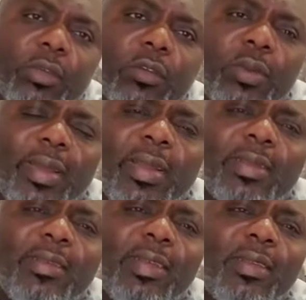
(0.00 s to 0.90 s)
So like I
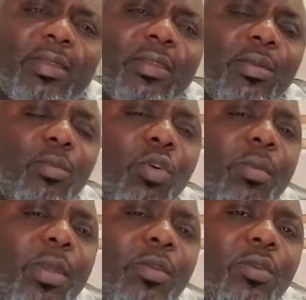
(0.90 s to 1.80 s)
said, the
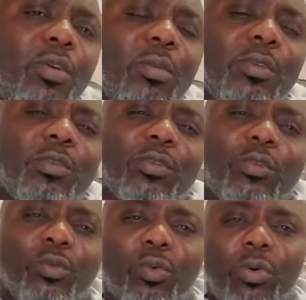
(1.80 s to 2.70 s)
moment you come into
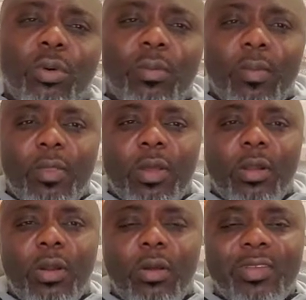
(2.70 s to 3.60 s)
this world, the
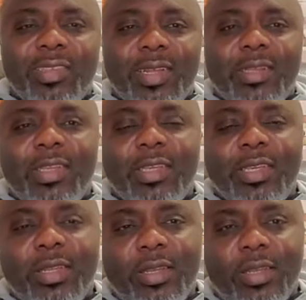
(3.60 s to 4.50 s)
clock starts
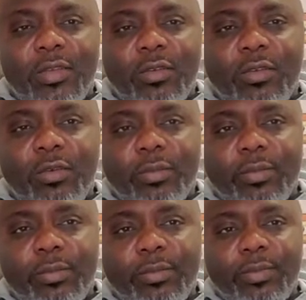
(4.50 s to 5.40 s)
ticking against you.
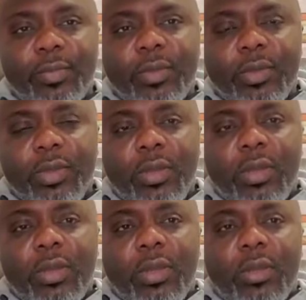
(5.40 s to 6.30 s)

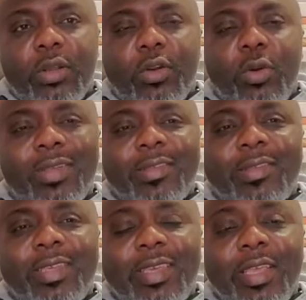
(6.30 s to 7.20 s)
The clock is
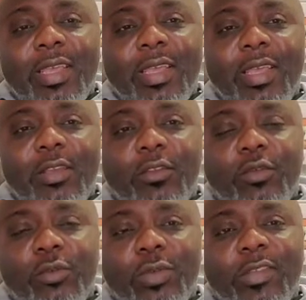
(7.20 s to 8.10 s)
ticking against
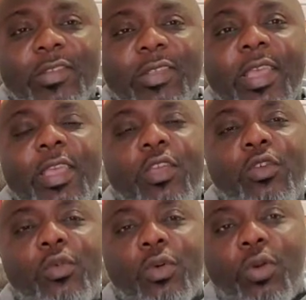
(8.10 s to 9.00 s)
you. It's taking
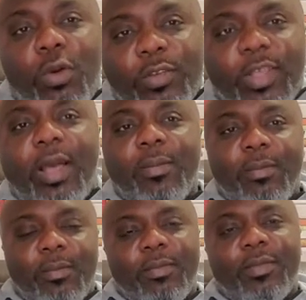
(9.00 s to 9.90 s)
you closer
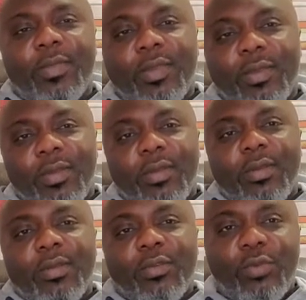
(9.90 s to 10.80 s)

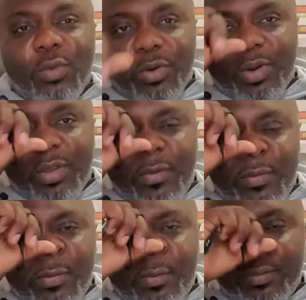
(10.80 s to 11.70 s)
to your grave.